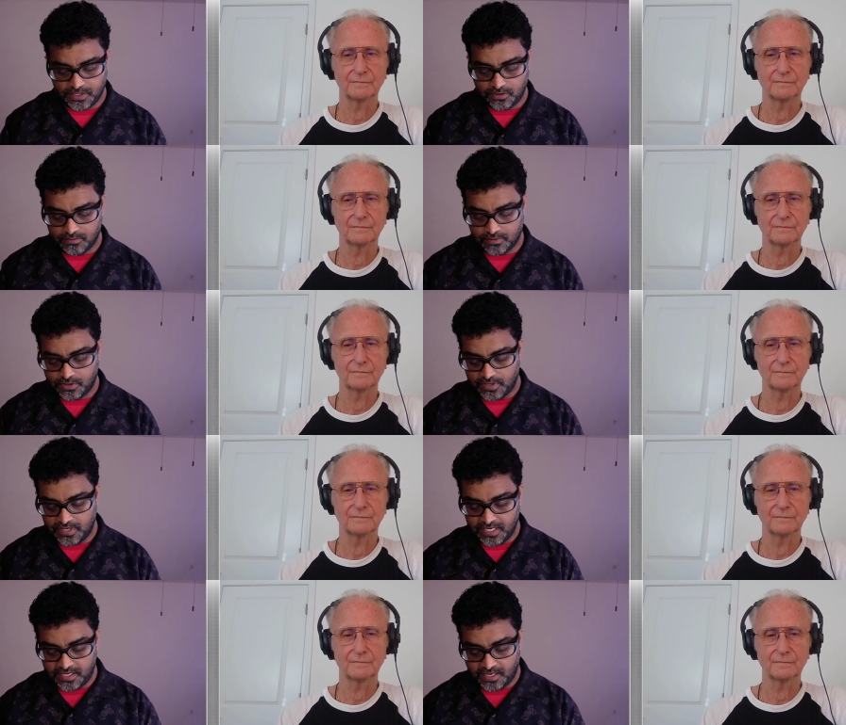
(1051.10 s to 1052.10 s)
Speaker 1: you know good
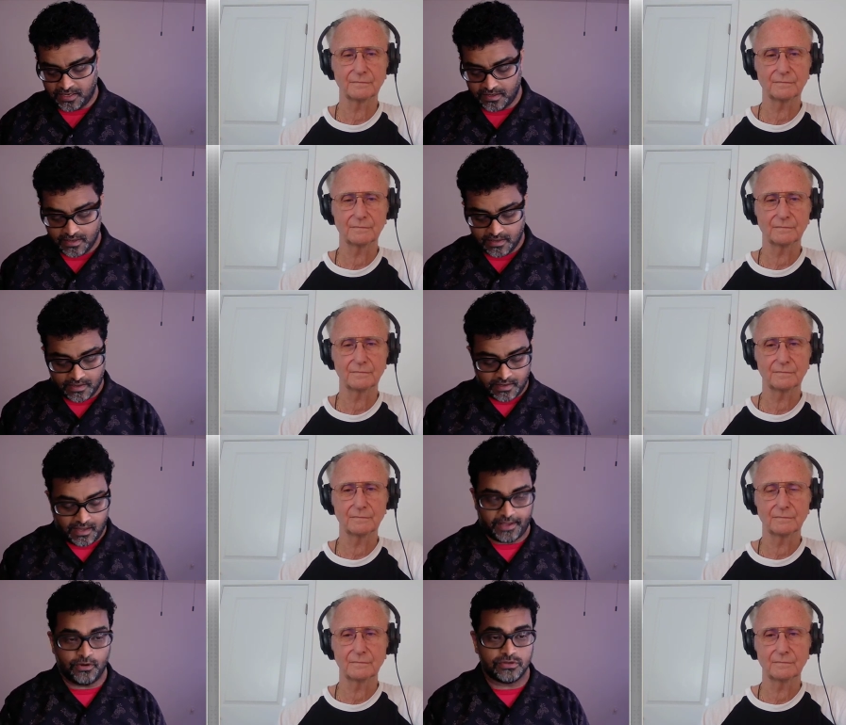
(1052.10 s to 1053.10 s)
eating,
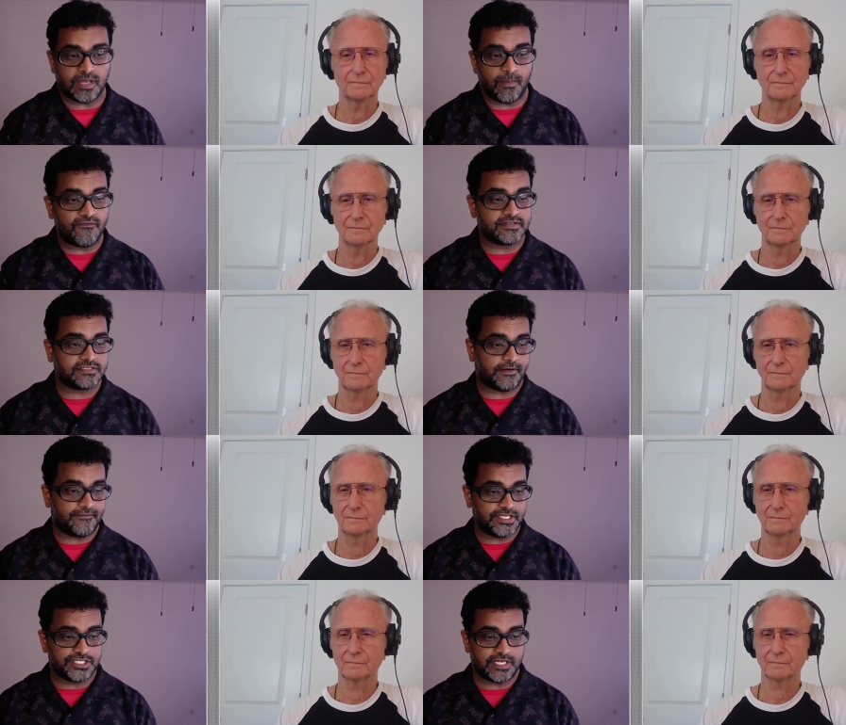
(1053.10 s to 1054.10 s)
I know some of us are
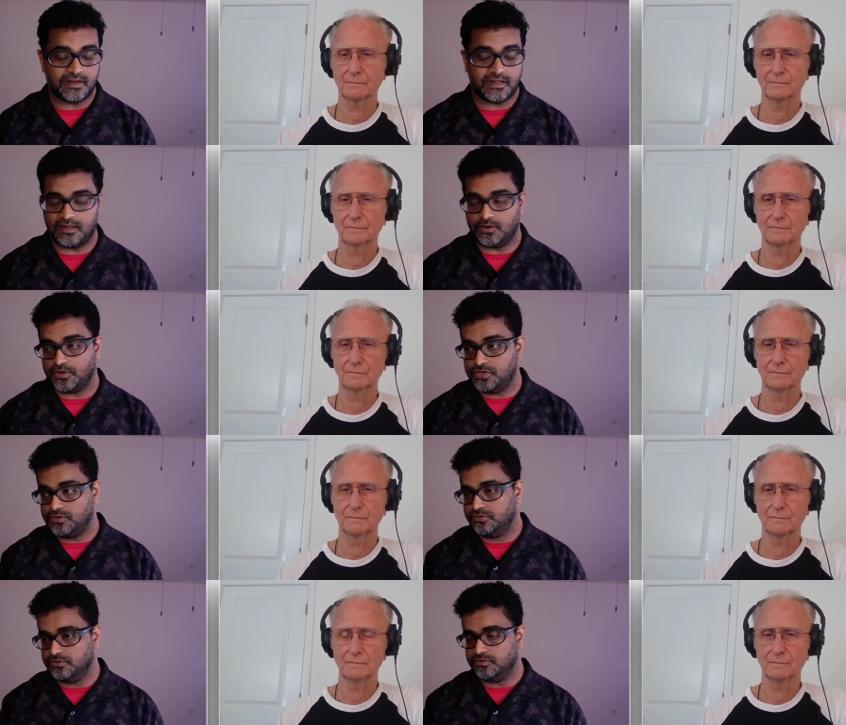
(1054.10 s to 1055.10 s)
vegetarian. I know
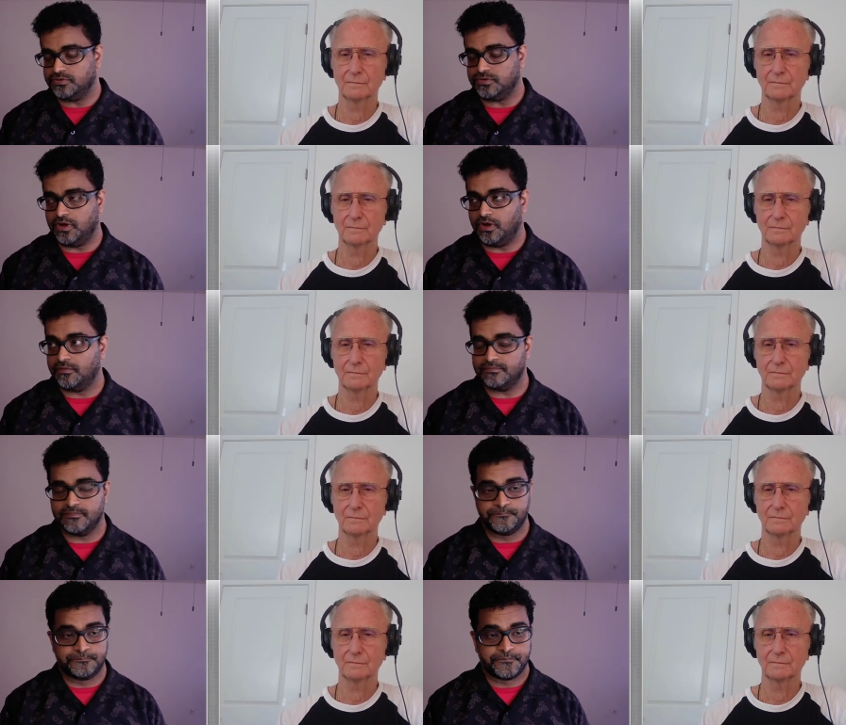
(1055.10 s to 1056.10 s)
you um,
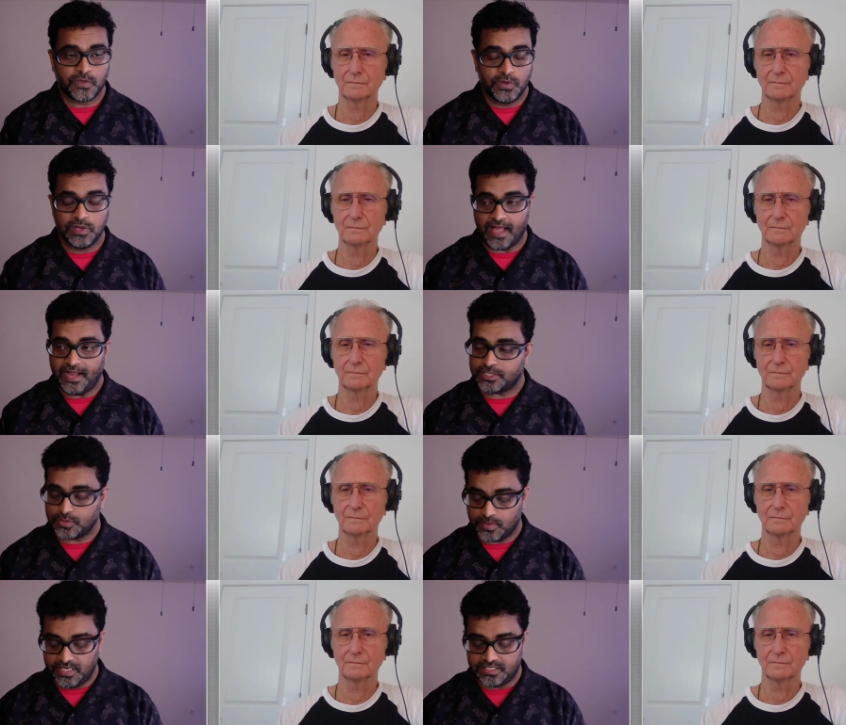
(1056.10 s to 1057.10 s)
you like
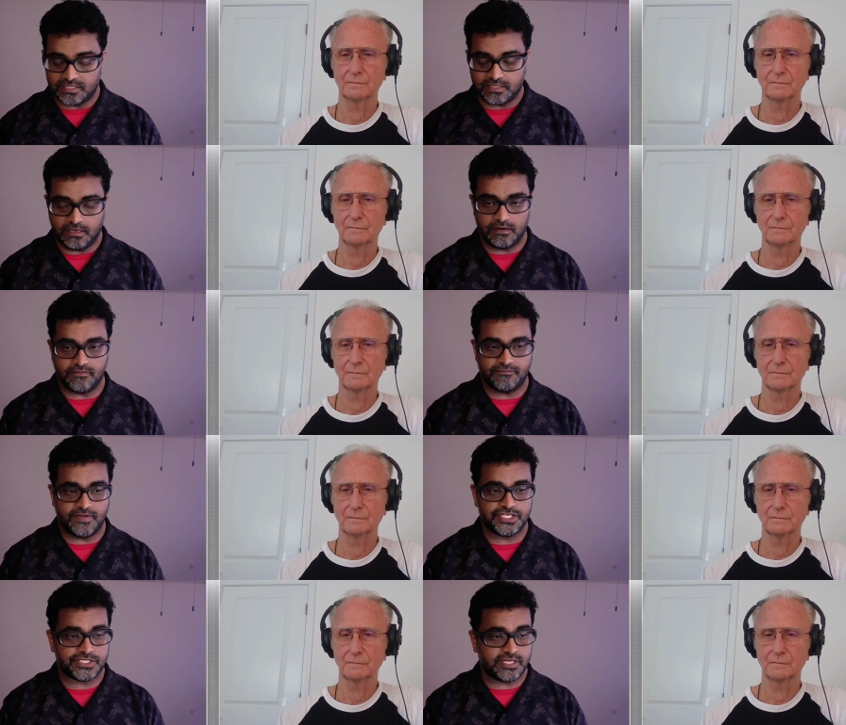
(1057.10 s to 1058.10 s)
to eat a lot of
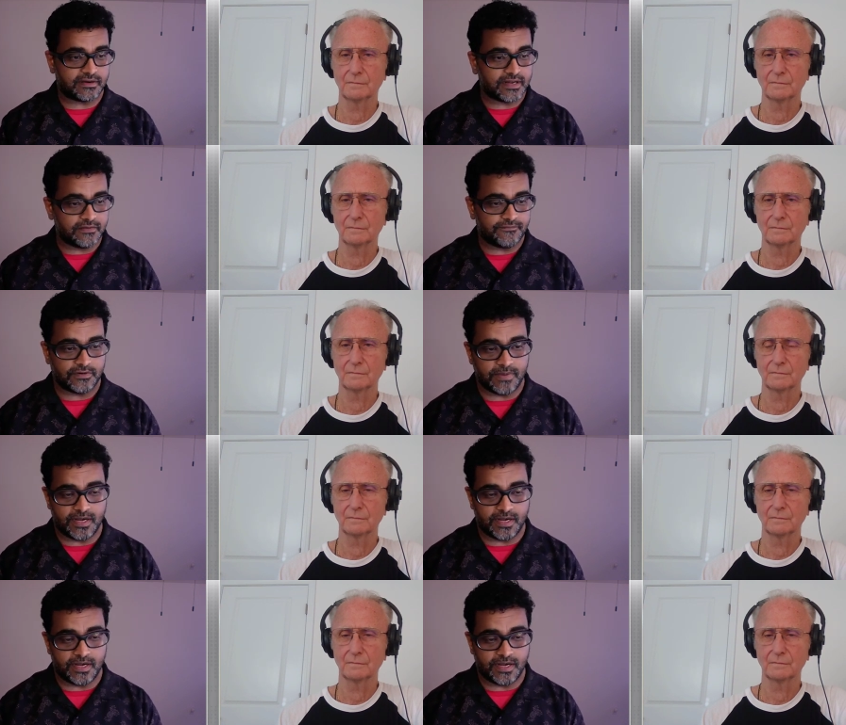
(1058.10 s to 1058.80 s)
vegetarian food,